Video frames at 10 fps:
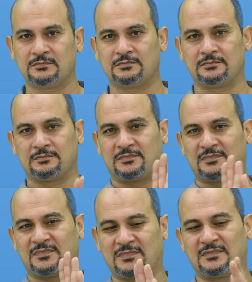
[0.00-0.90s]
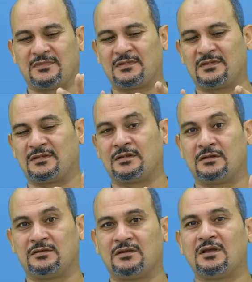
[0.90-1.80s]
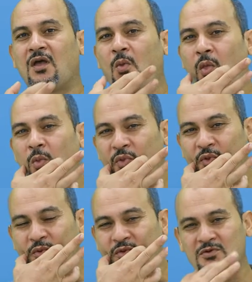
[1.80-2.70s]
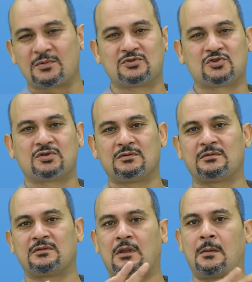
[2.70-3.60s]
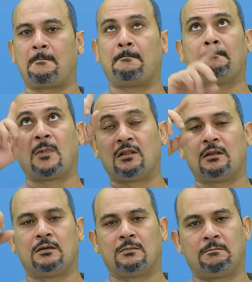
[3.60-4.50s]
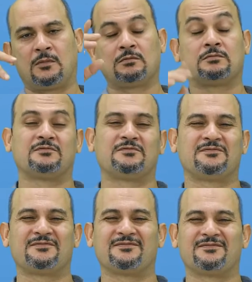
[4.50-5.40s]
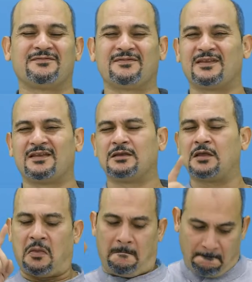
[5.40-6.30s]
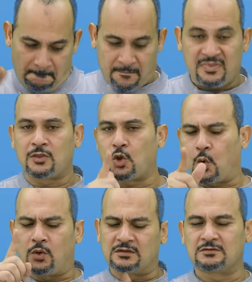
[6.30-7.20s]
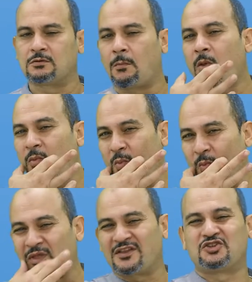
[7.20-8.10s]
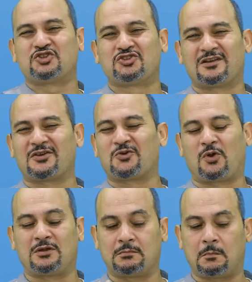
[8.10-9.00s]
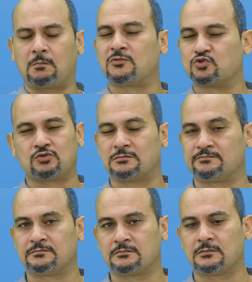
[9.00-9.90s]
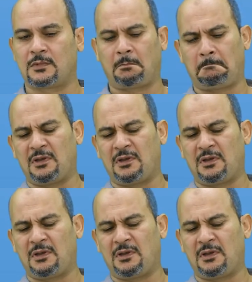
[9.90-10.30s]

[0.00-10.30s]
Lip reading: So let's go to the next picture here, and we have a man leaving a place, taking his stuff and leaving a place.